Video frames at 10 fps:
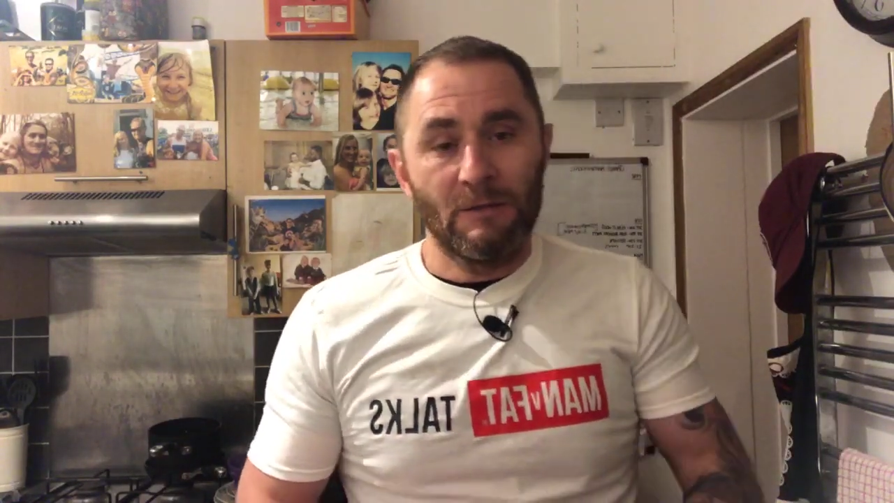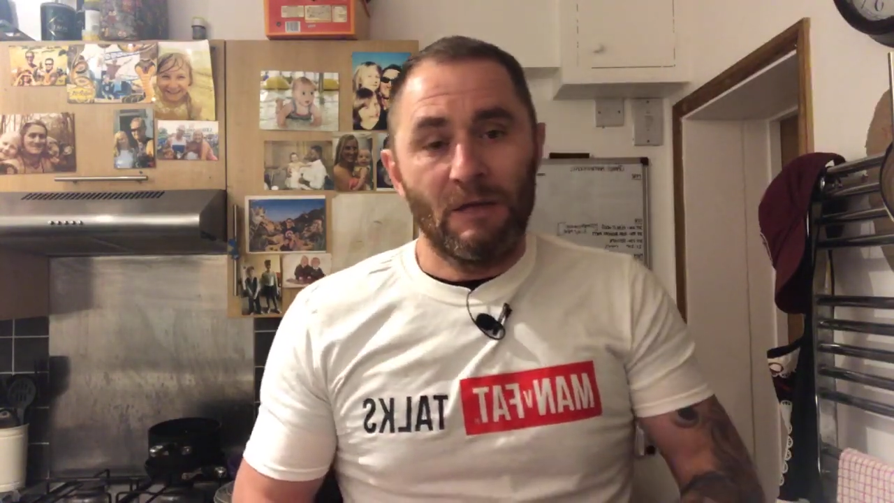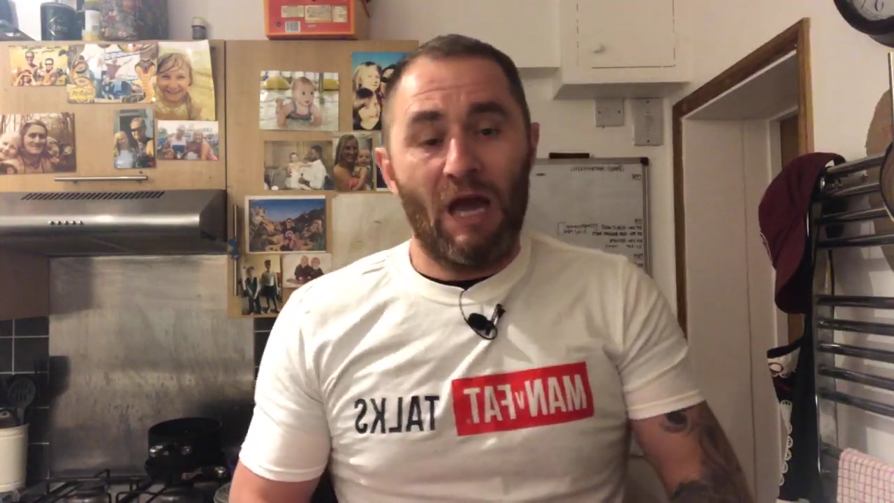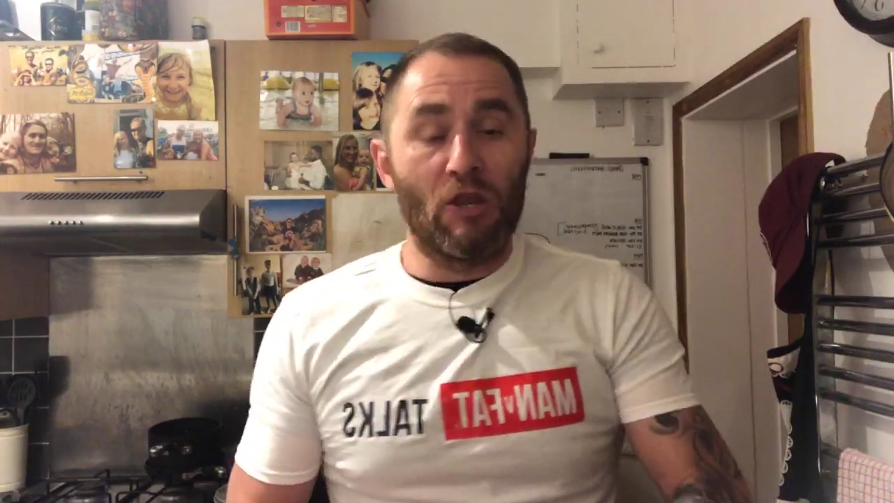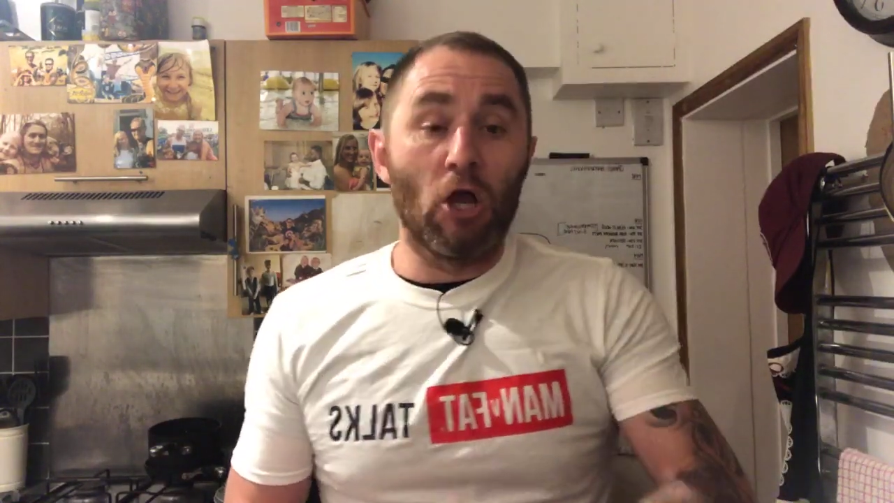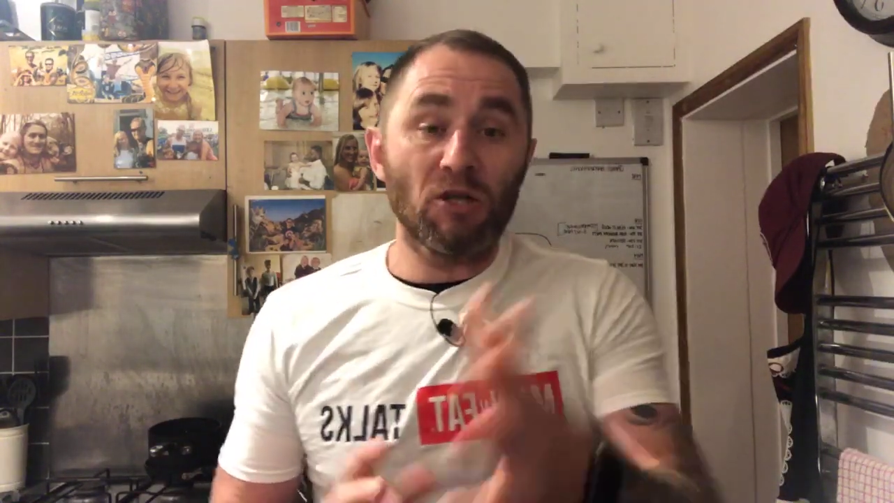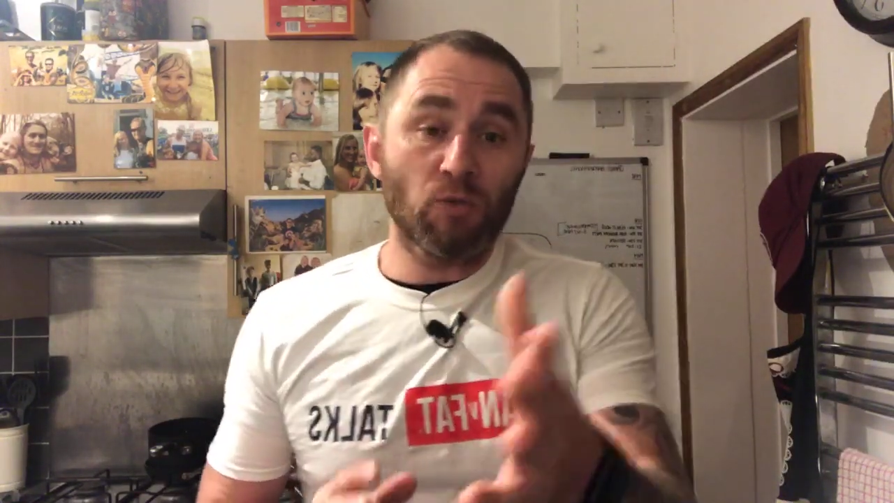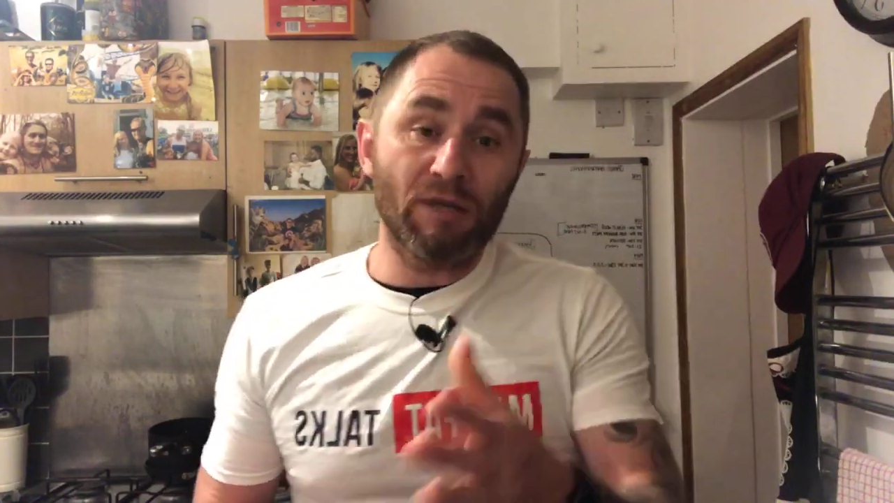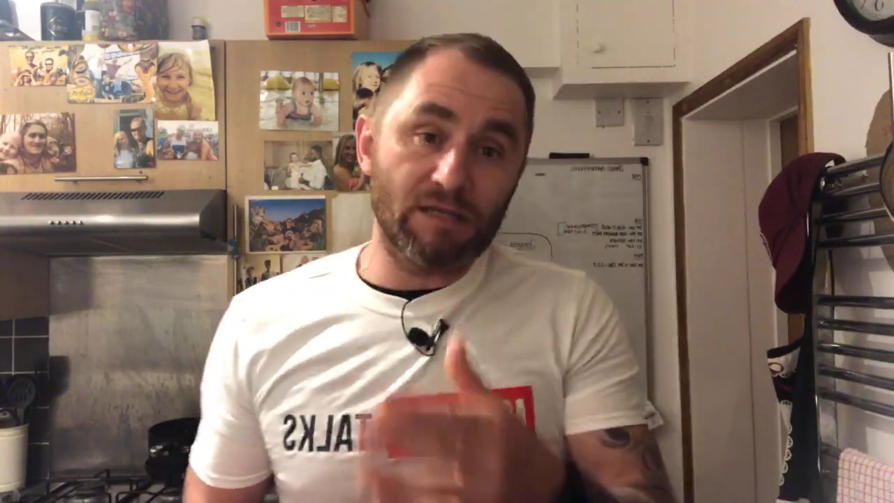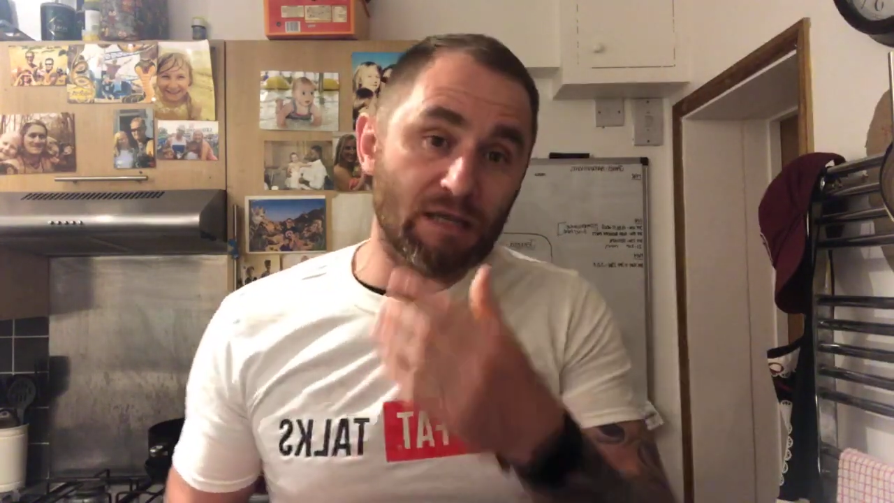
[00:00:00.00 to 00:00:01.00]
And the last
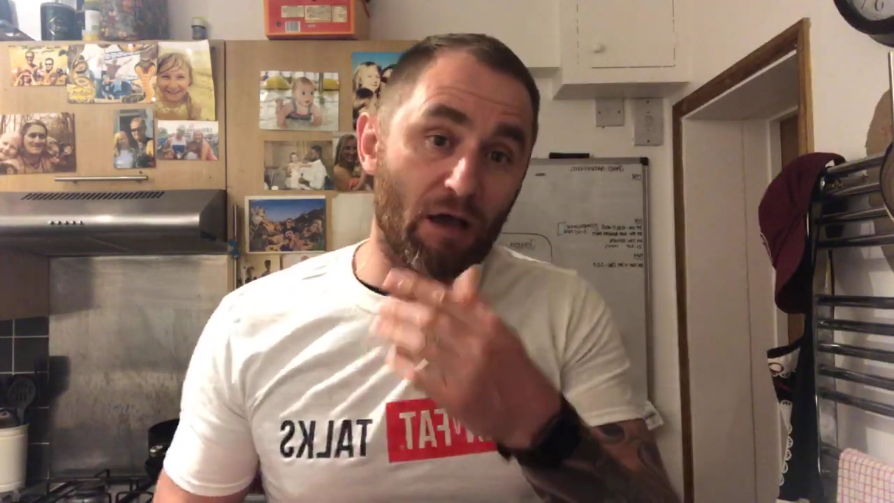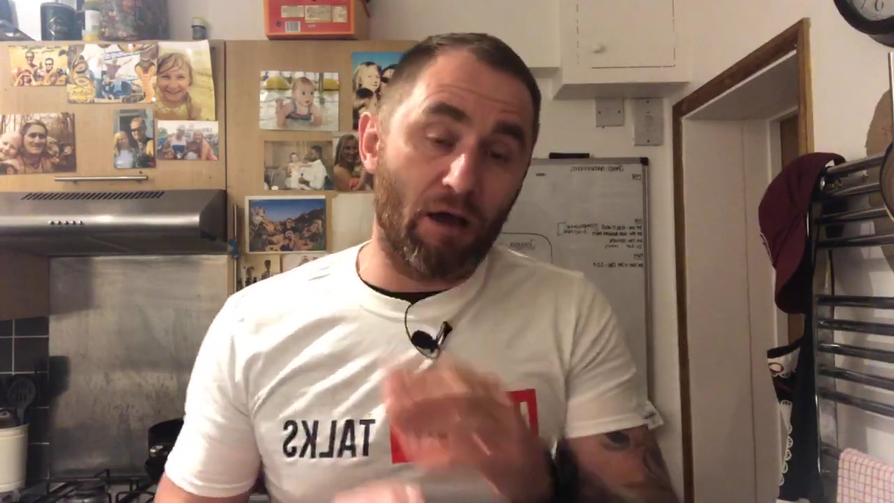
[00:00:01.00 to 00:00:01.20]
one is,